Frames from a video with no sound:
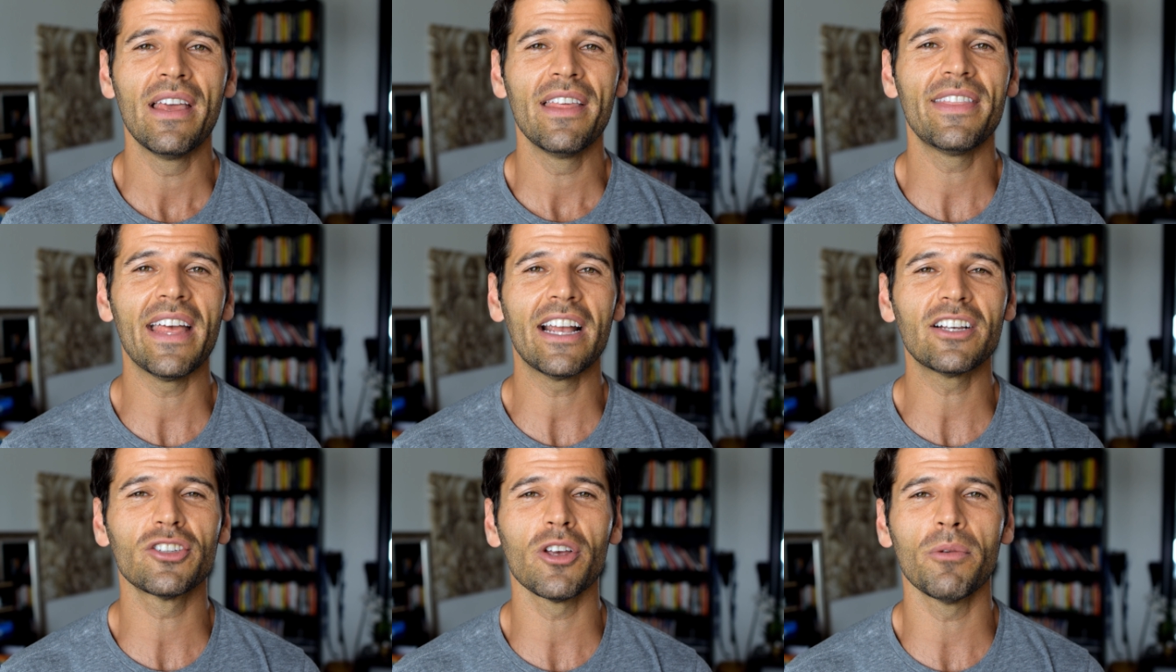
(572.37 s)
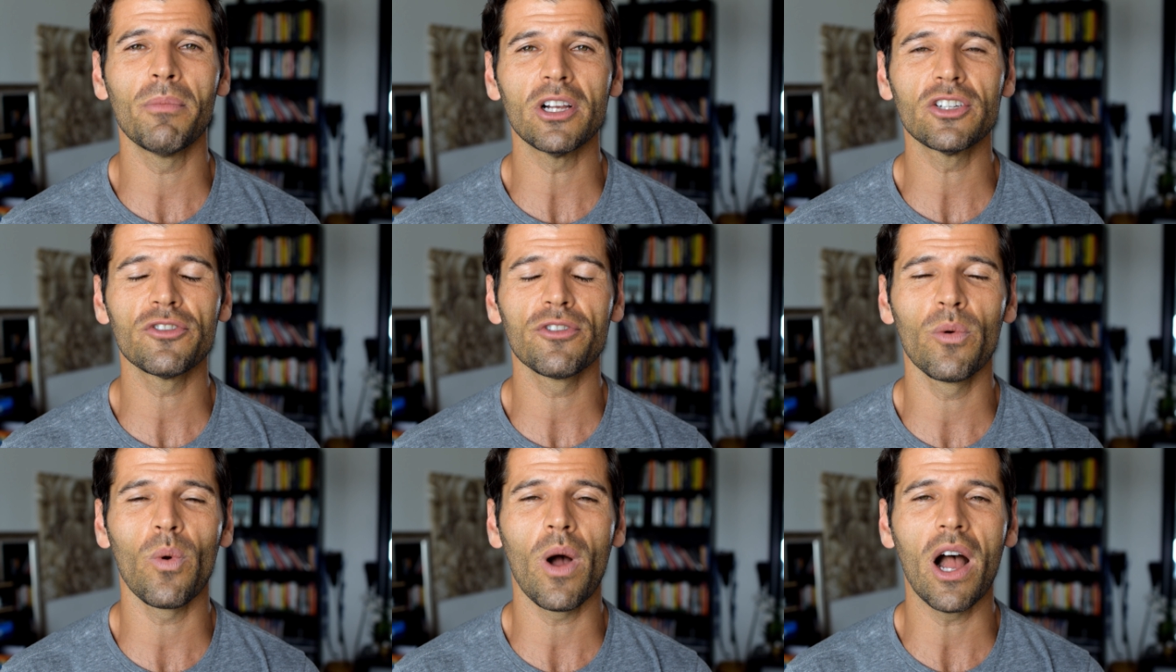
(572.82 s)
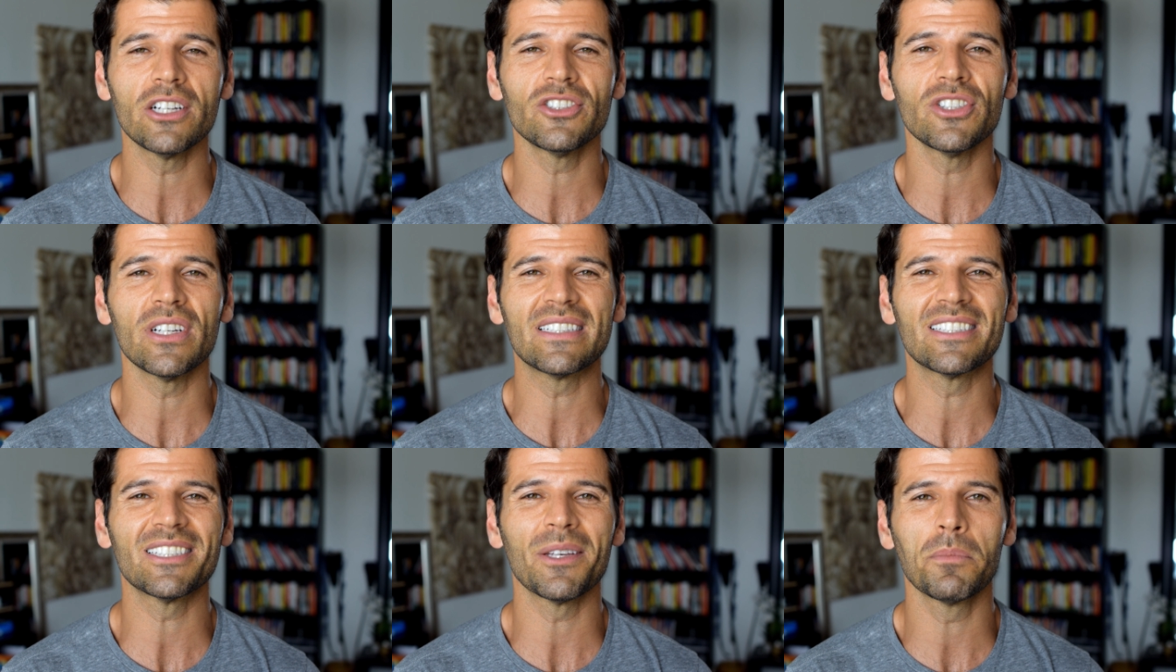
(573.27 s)
Thanks so much for
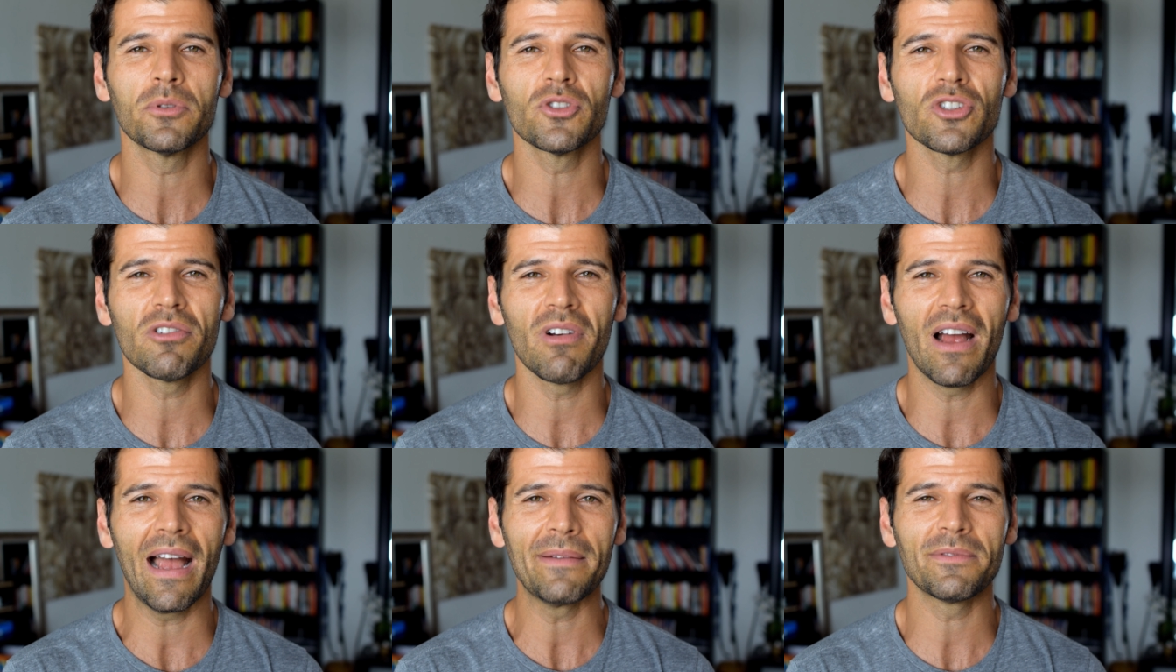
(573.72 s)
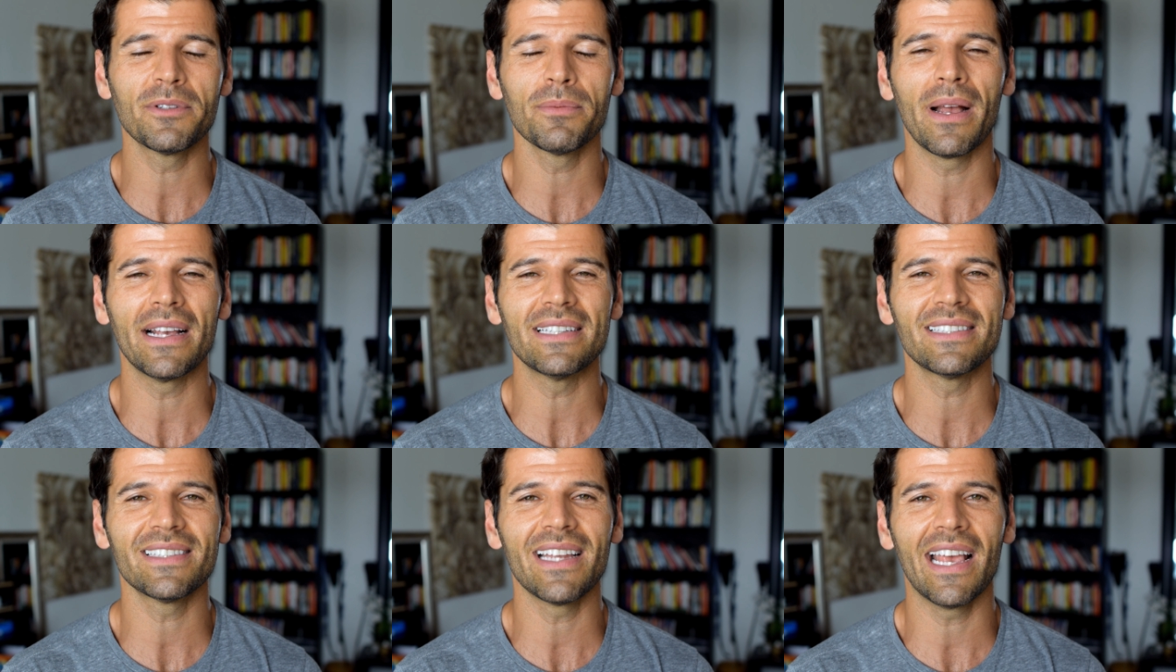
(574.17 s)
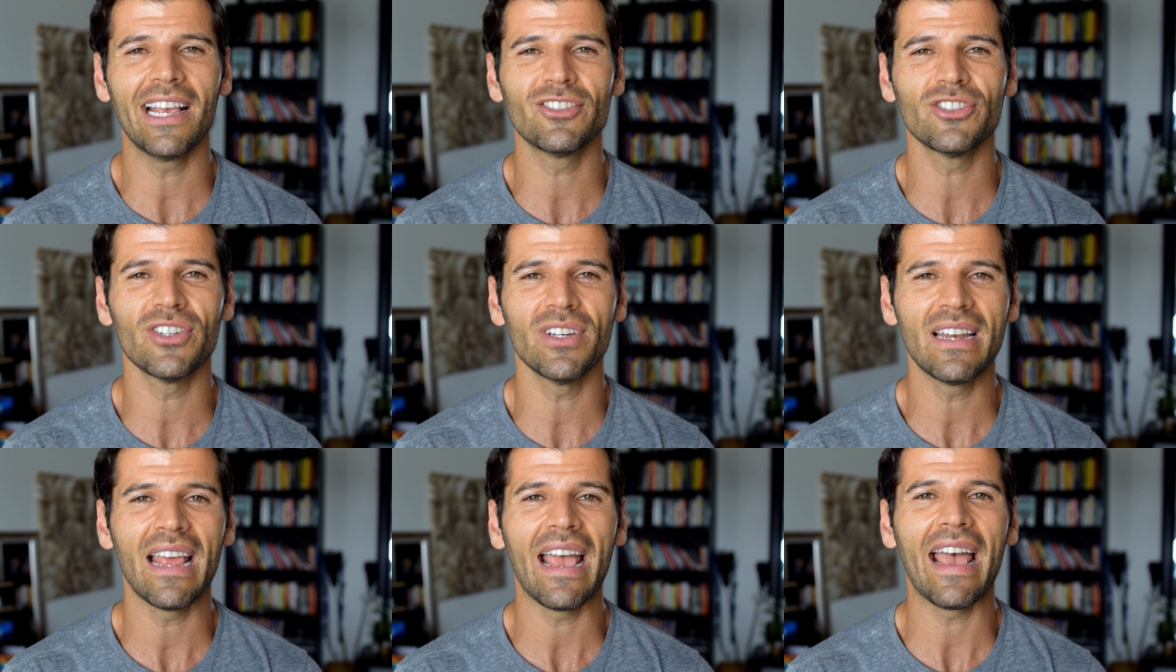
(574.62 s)
watching. Subscribe to my
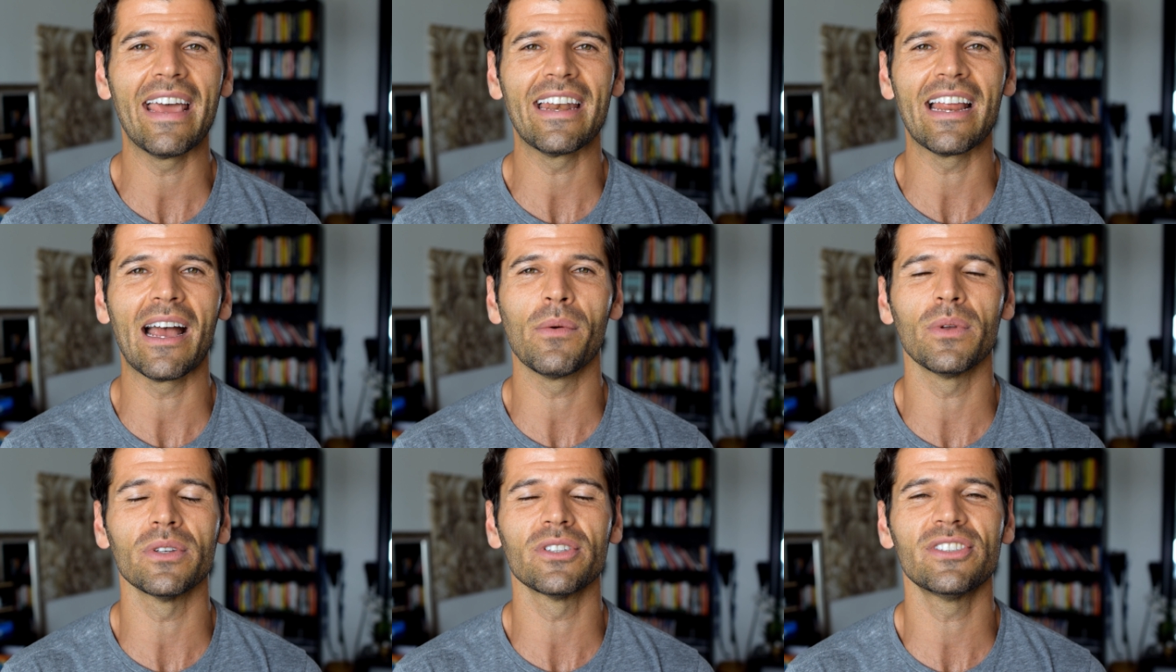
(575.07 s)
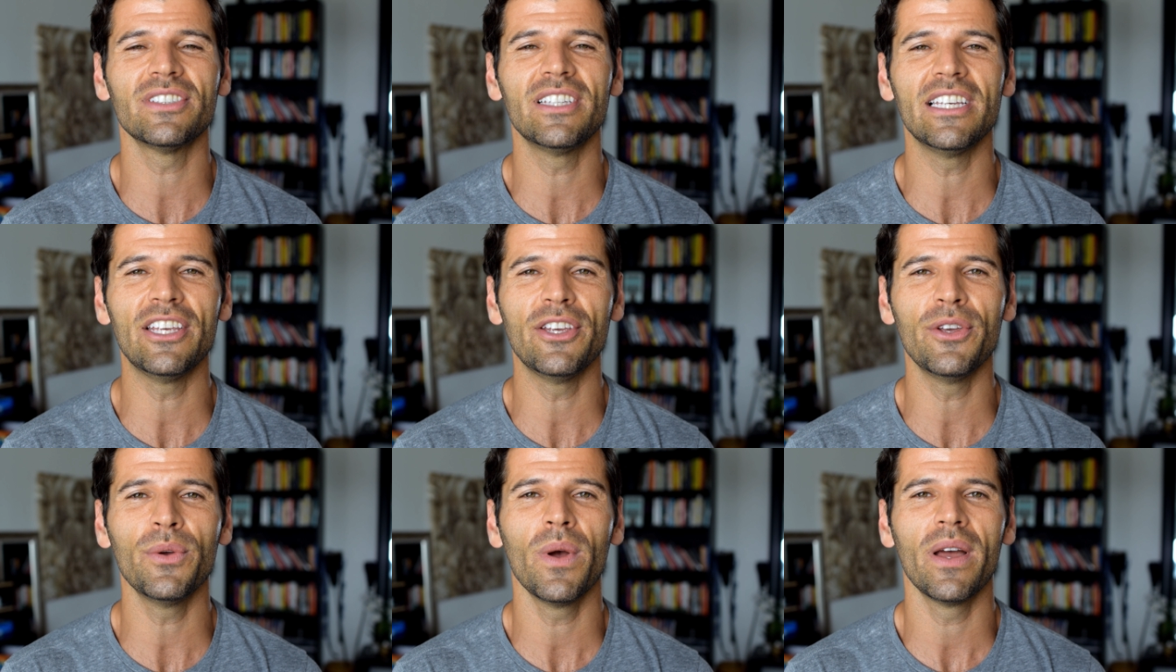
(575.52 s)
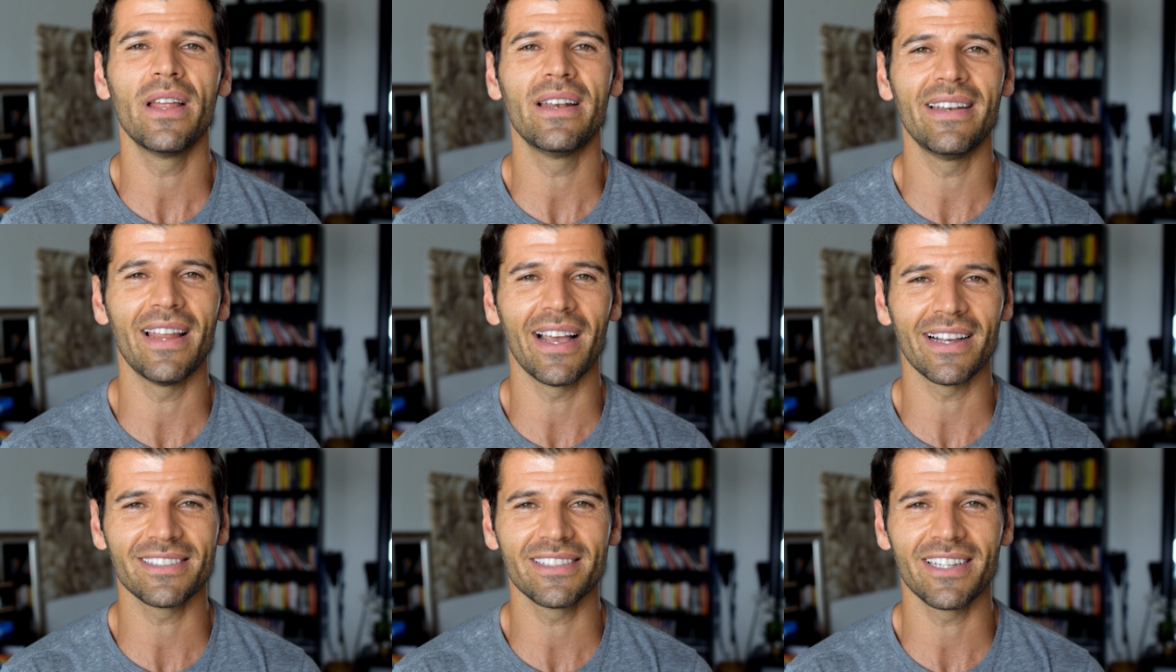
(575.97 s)
station, and I will see you
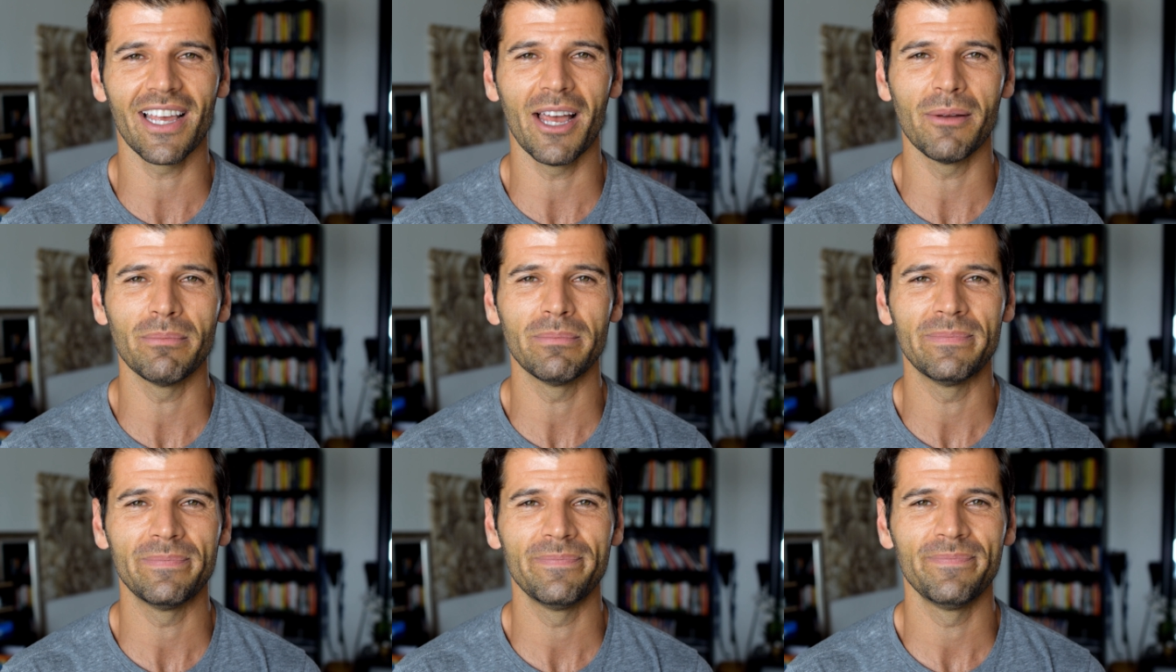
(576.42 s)
next time.